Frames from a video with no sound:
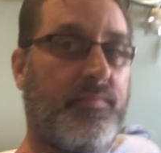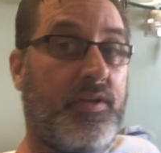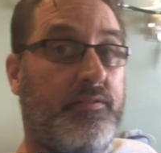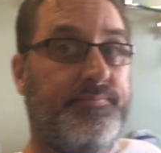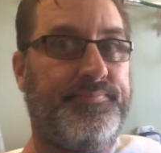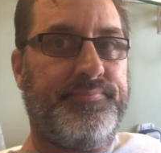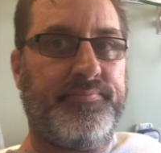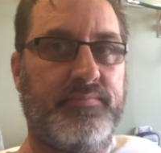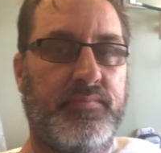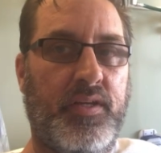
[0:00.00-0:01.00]
So,
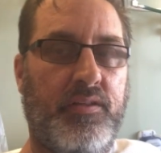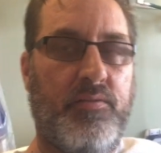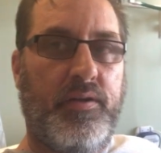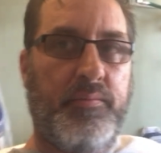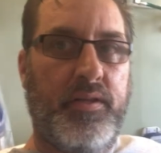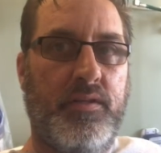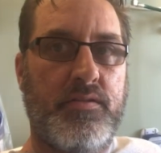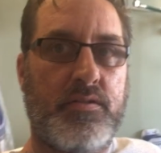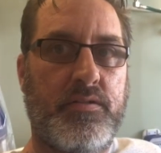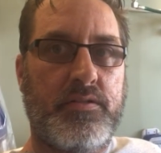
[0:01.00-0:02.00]
either way, I'm getting
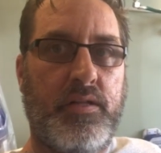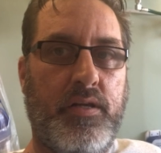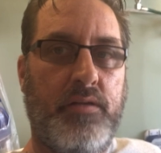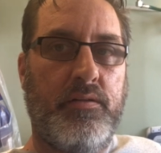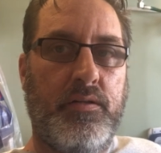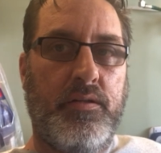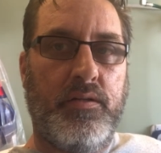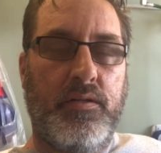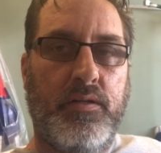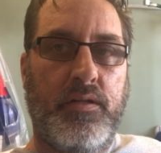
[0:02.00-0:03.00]
discharged today.
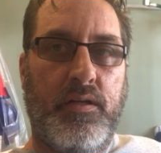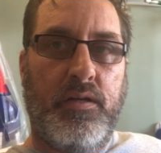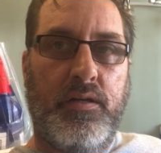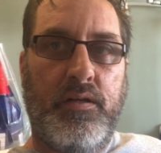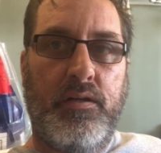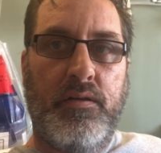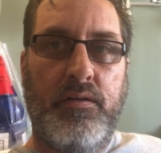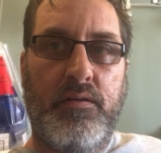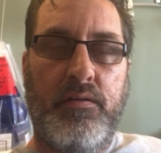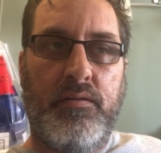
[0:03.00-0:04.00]

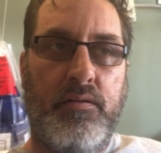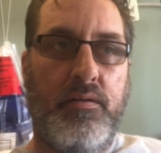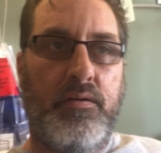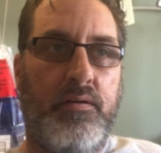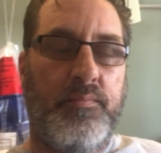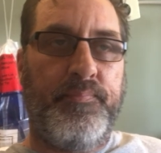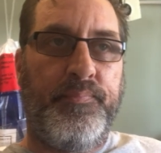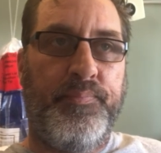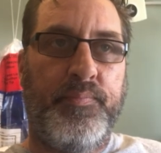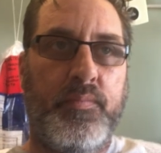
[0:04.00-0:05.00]
And um,
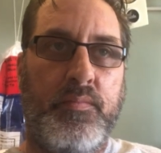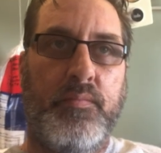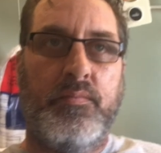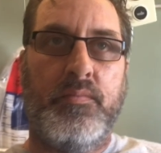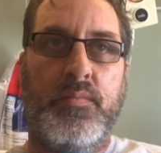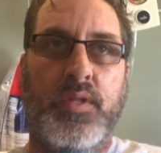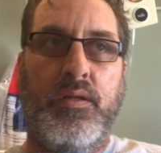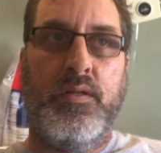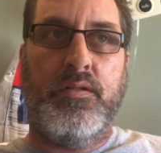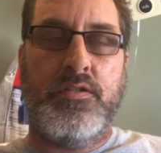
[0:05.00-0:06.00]

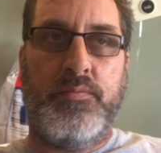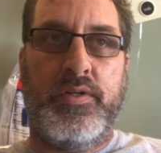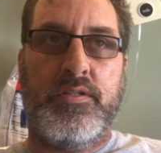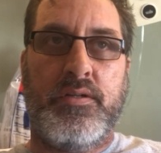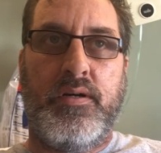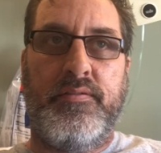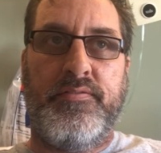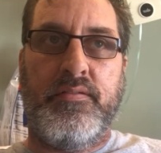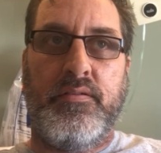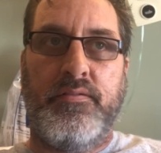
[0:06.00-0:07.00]
two months
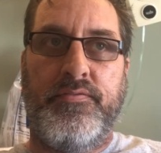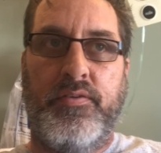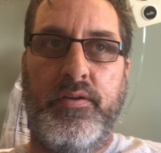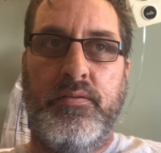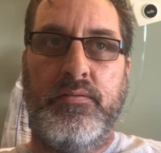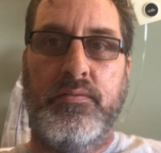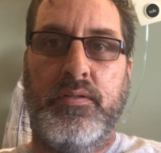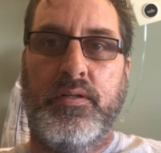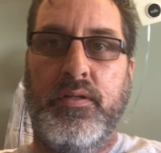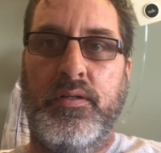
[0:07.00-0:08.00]
off the foot.
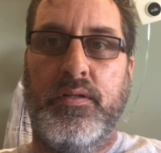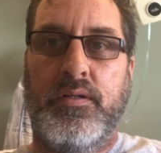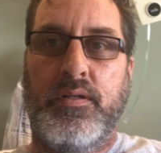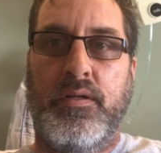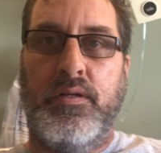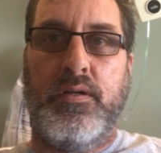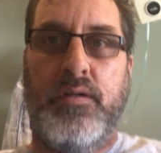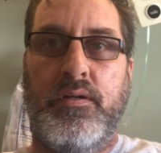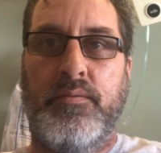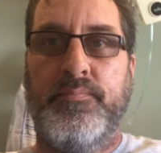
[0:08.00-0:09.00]

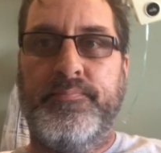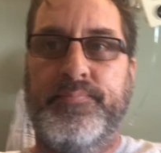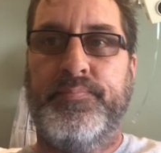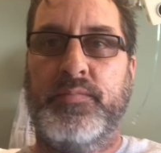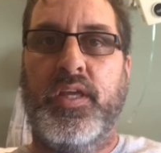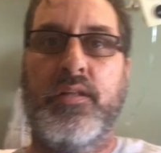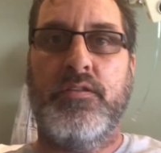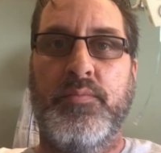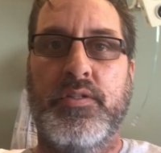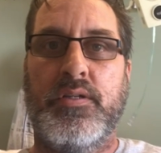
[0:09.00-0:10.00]
Um, yeah,
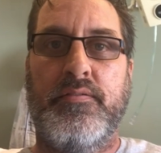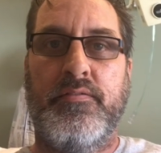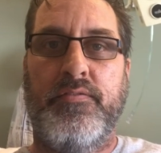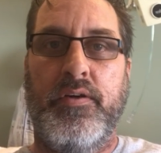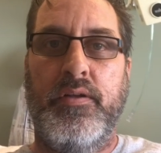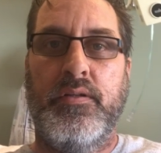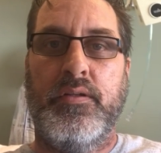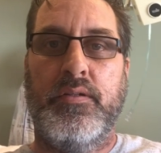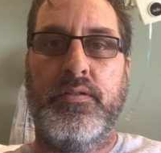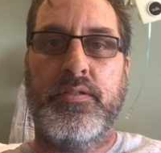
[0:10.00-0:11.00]
two months off the foot.
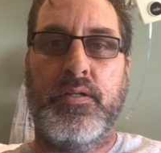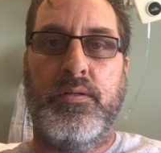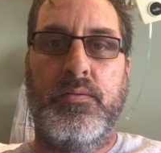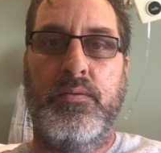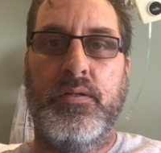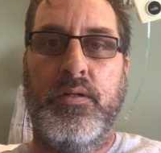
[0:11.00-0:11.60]
So,